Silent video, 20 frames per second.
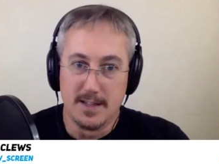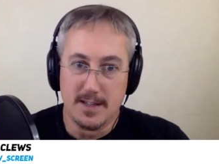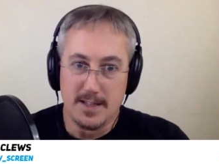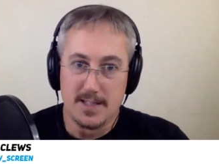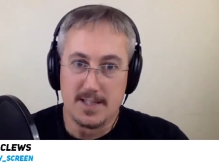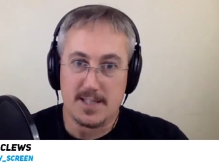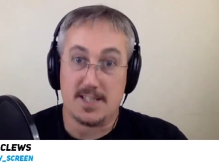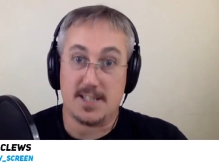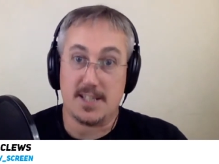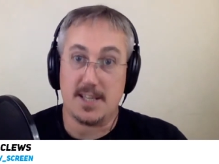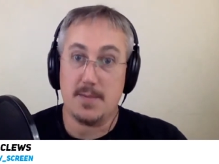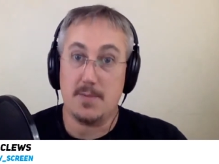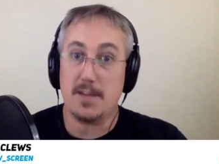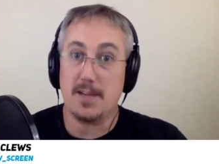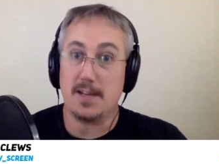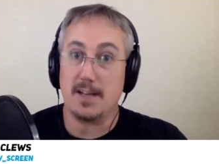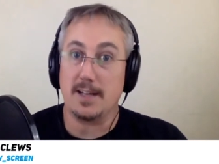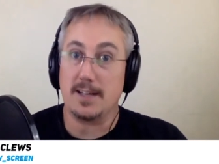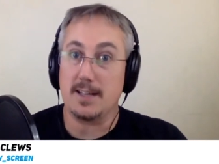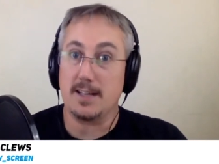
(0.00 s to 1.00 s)

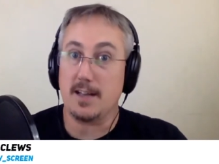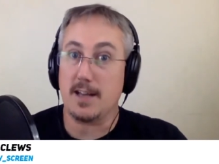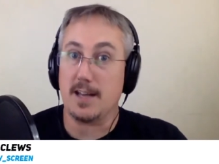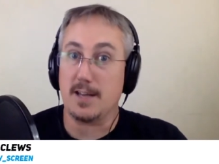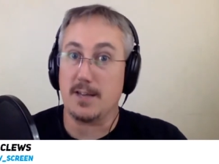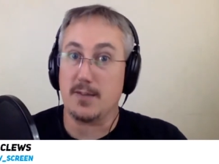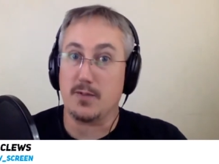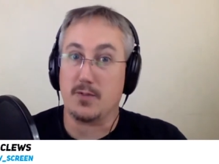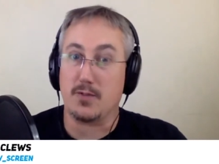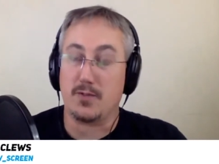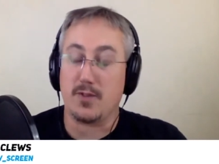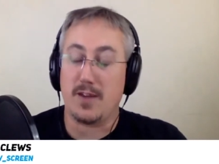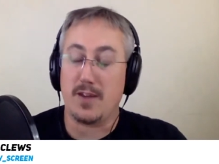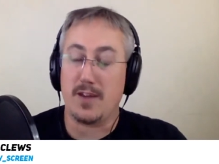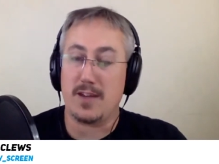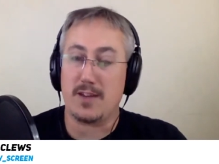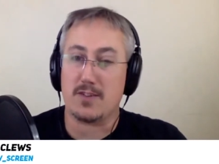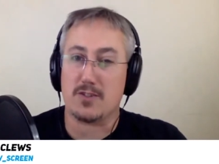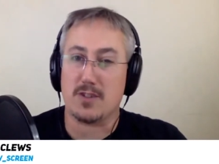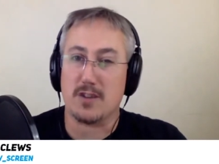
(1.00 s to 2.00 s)
seemingly a
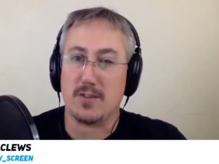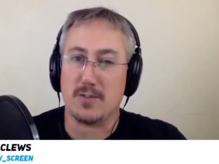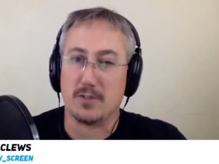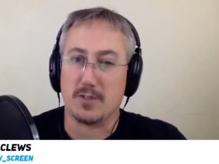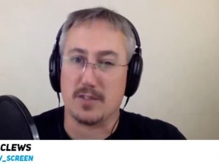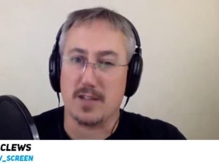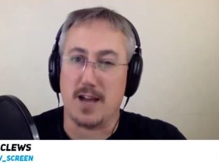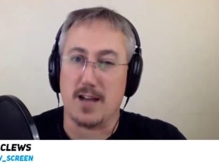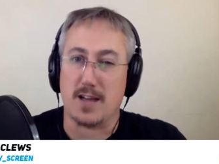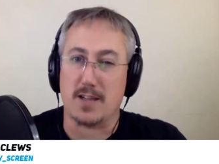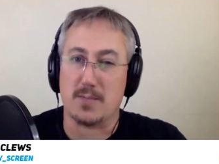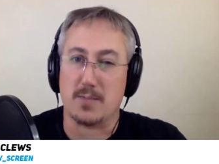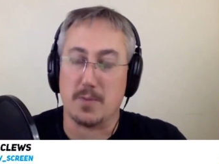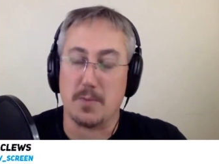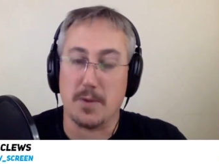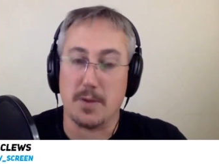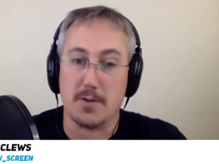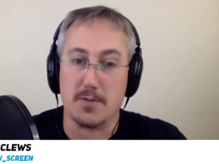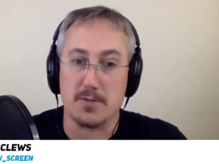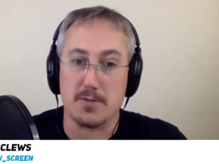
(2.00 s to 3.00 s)
fair travel tax
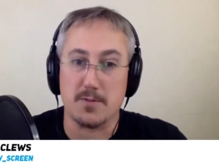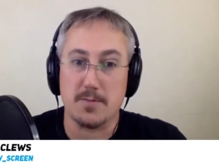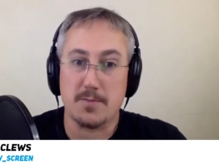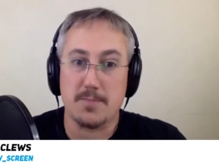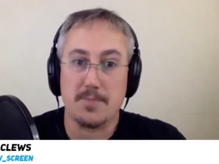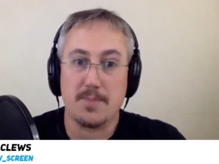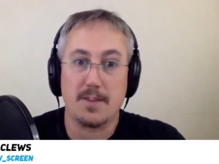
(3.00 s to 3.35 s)
proposal,